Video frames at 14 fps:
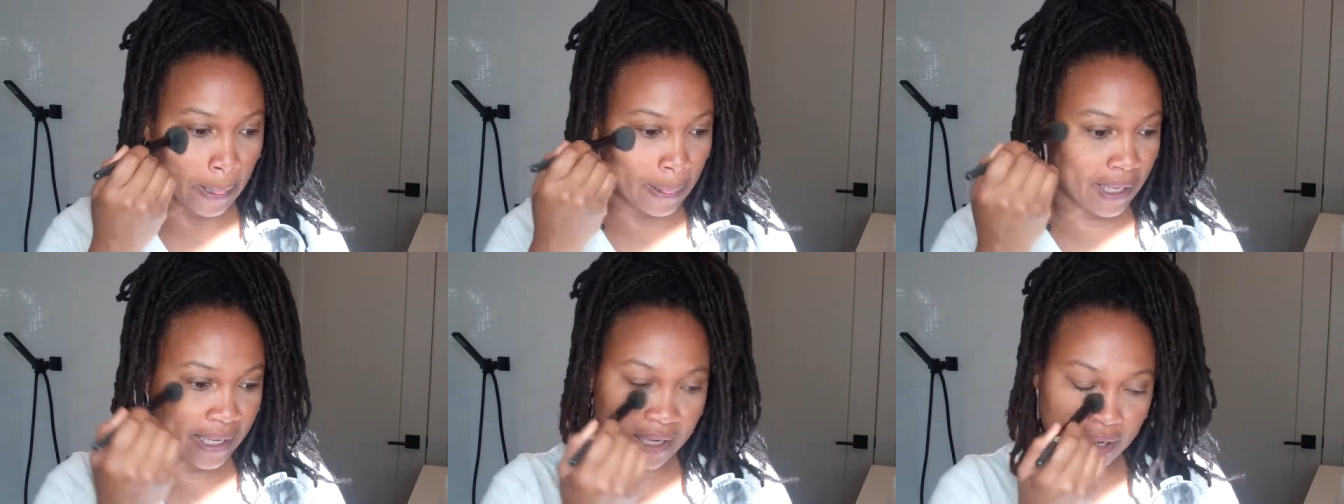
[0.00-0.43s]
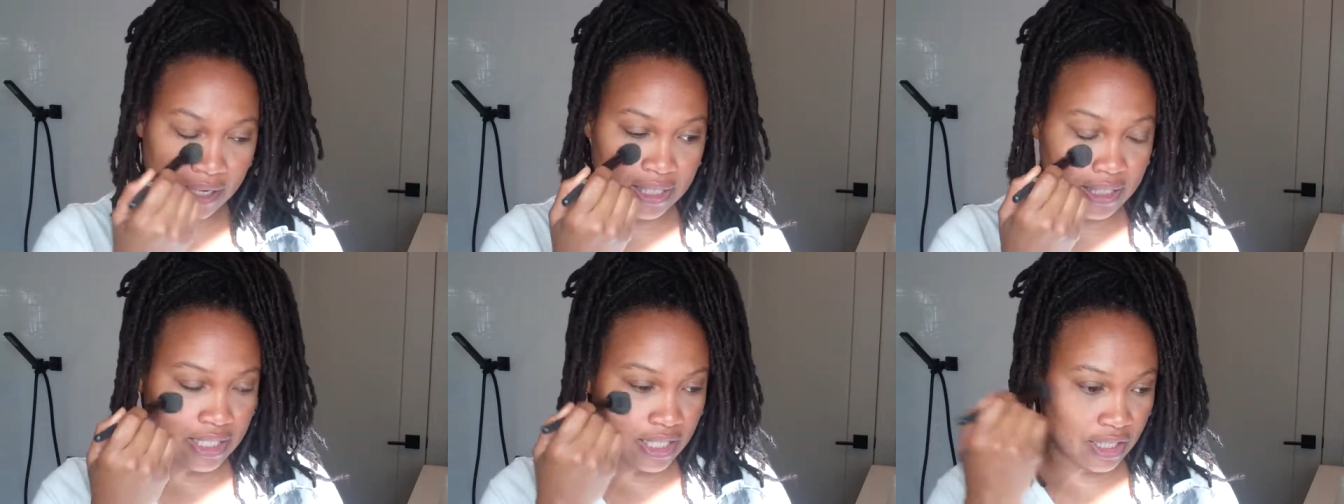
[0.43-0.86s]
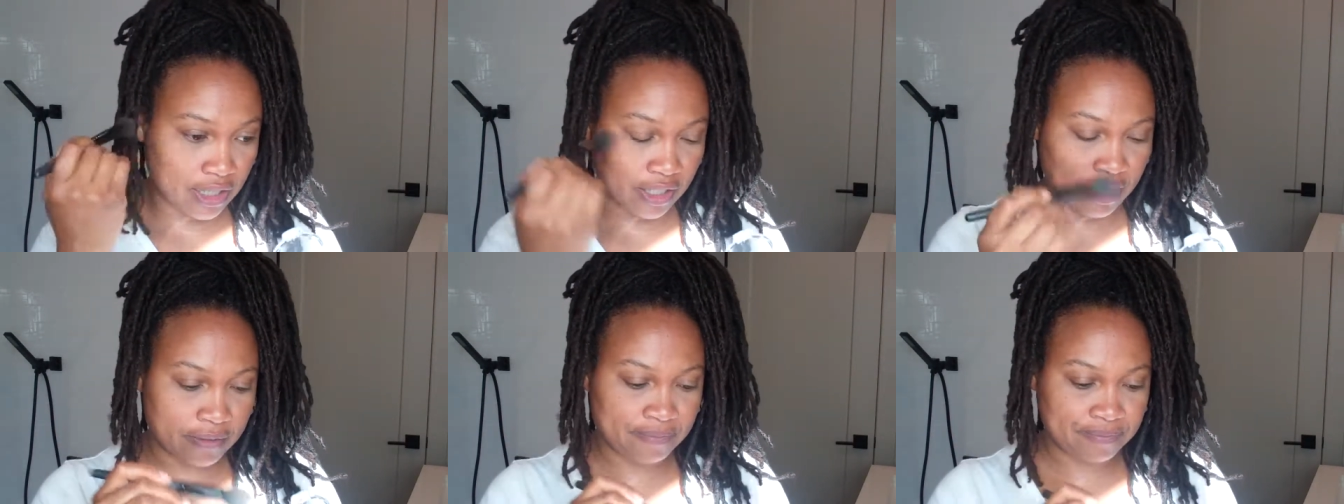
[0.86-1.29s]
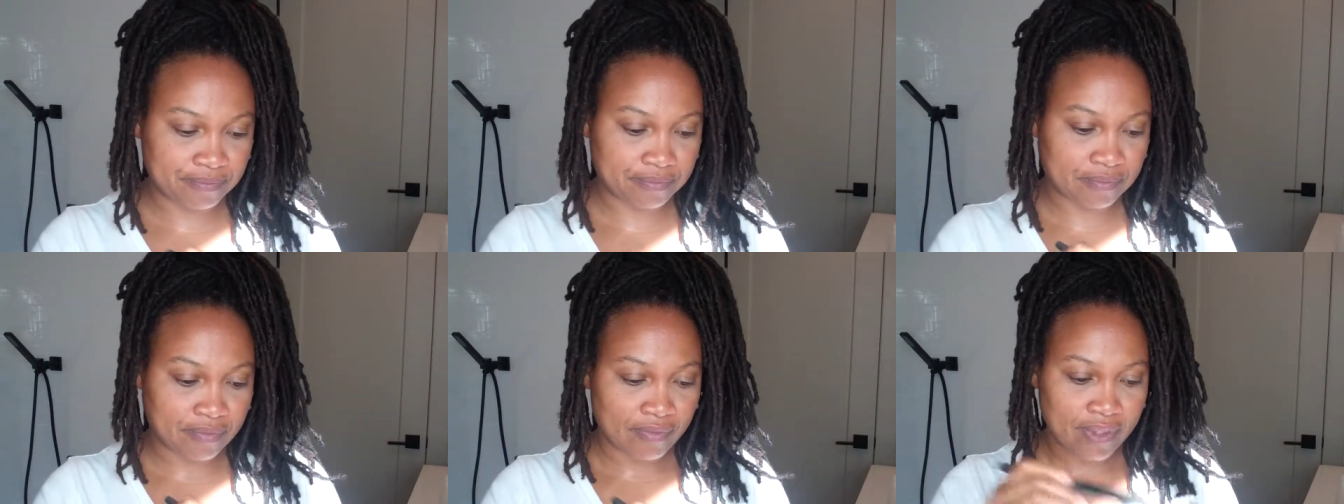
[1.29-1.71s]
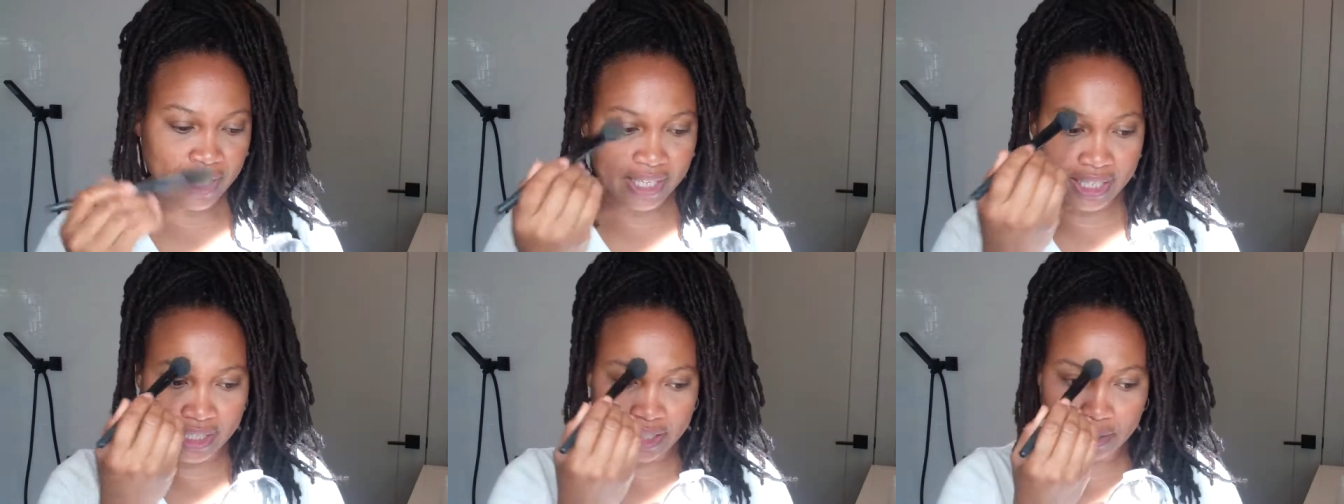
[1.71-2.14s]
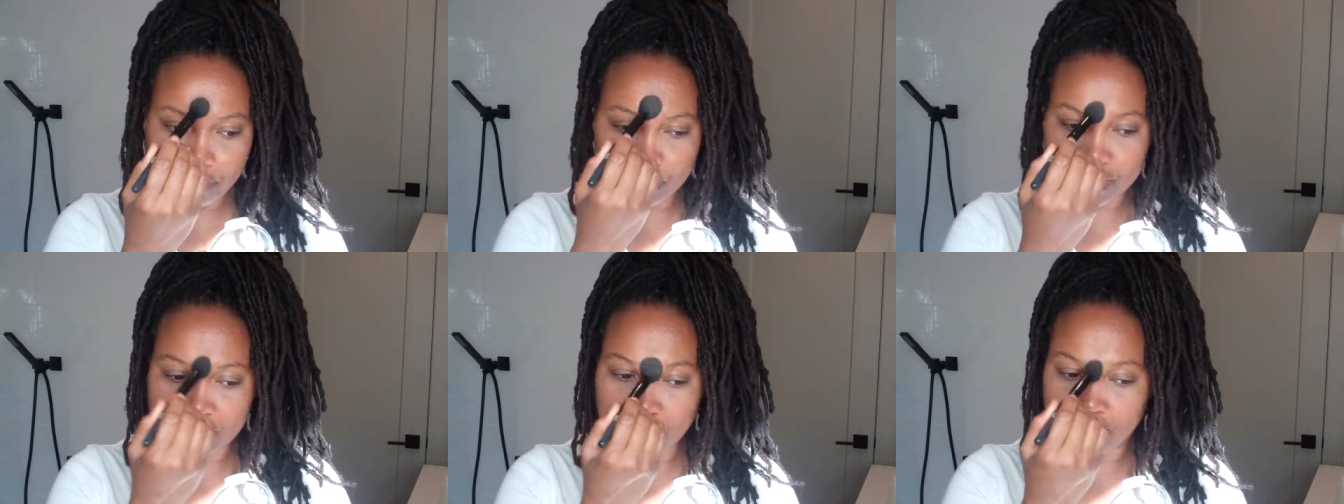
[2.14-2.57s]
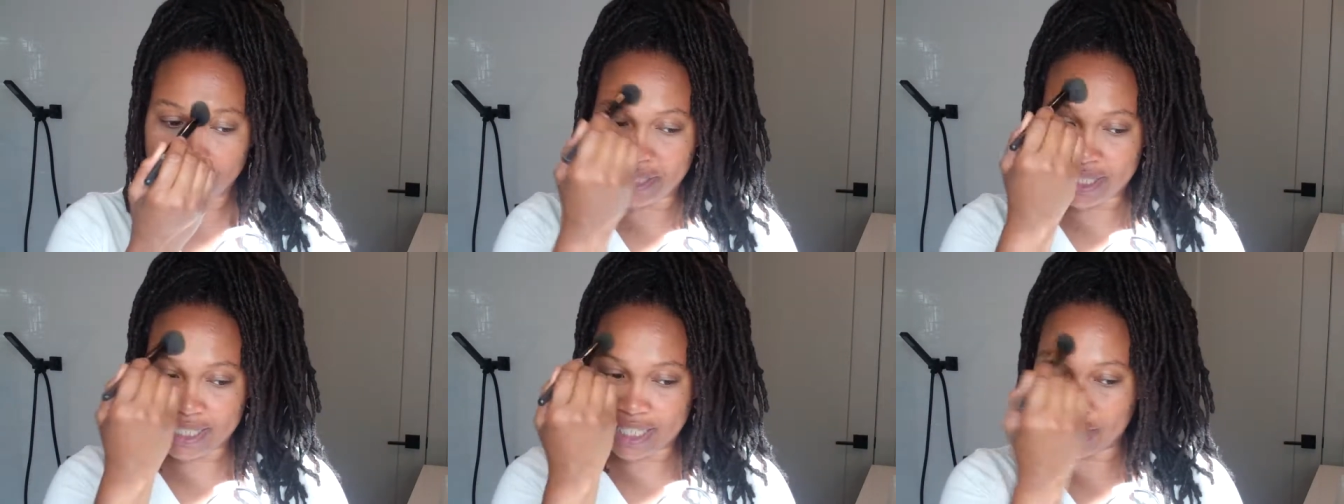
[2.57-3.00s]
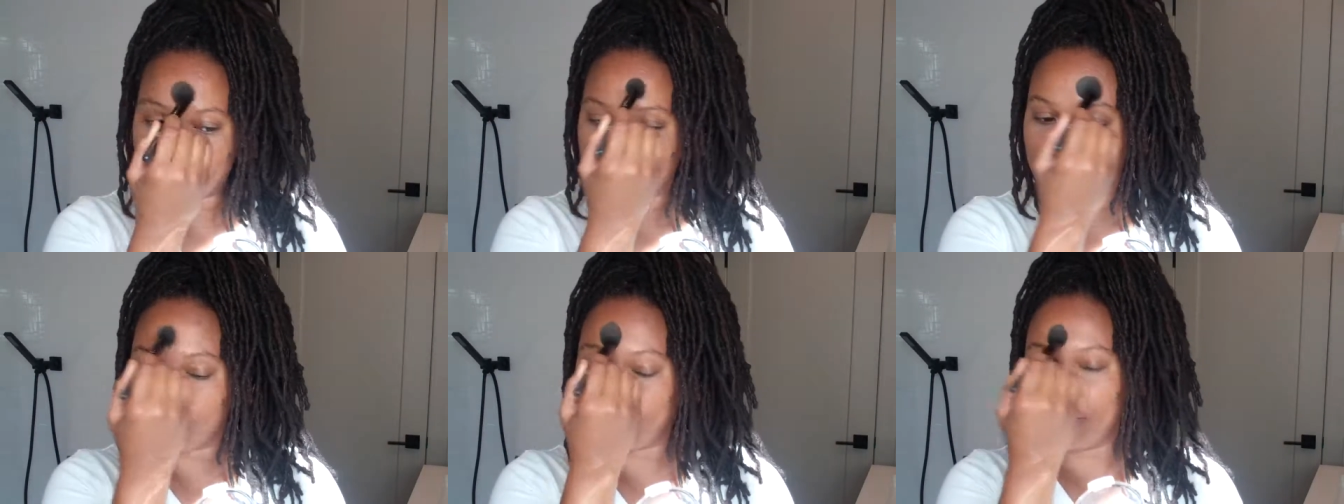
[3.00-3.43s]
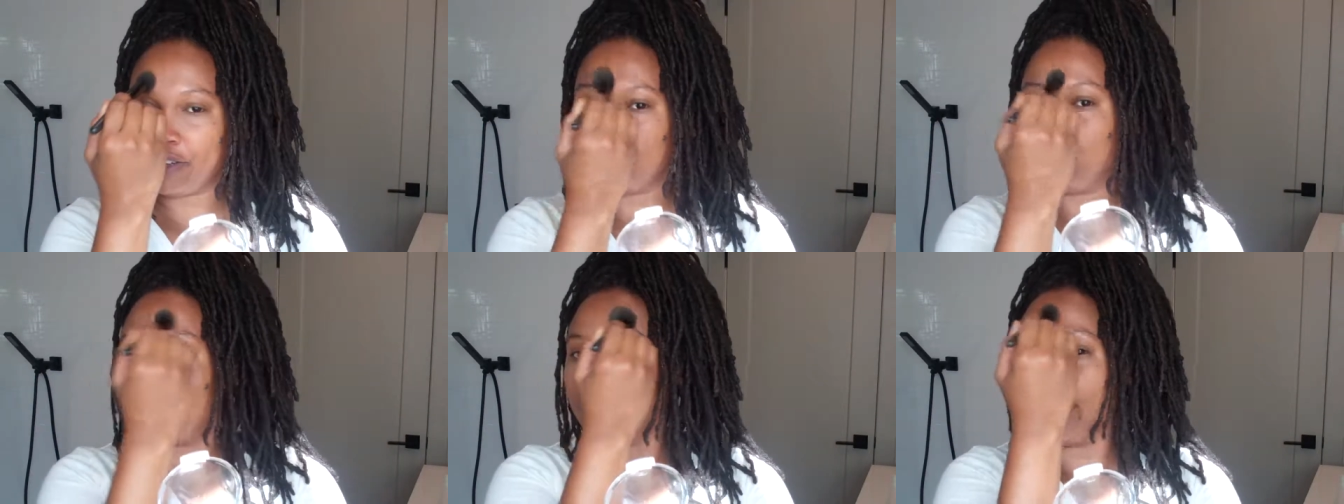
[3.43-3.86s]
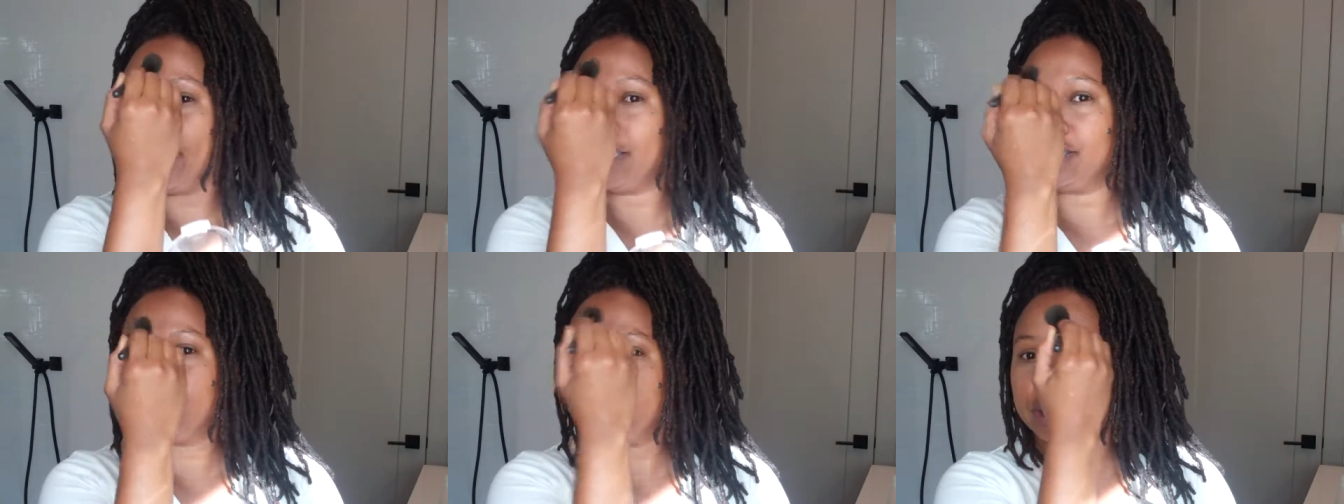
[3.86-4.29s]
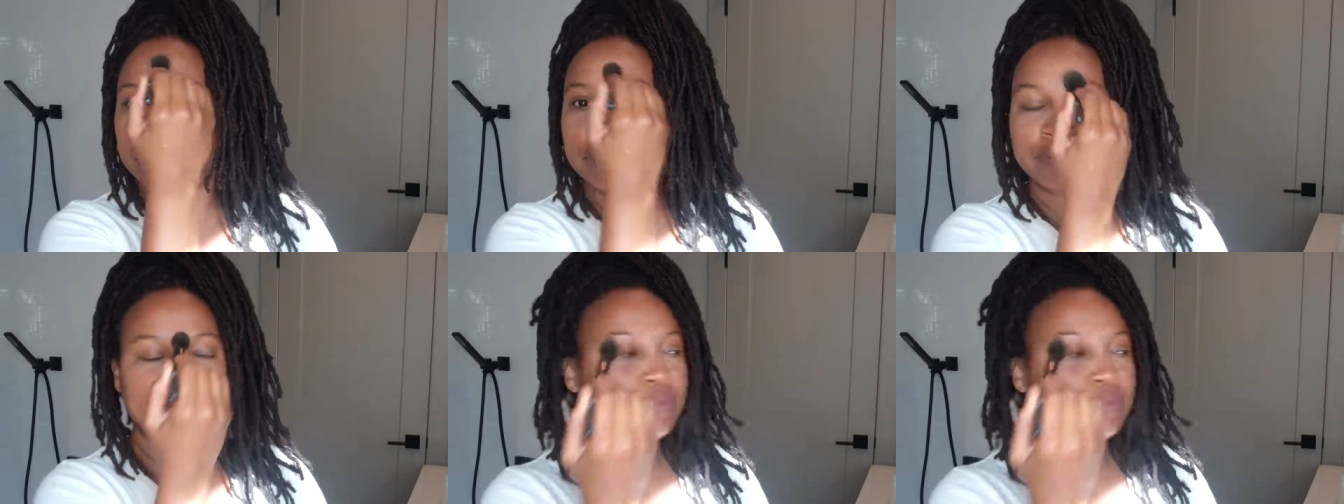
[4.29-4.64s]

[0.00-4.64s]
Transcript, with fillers: like a concealer. And I did put some in the center of my forehead too.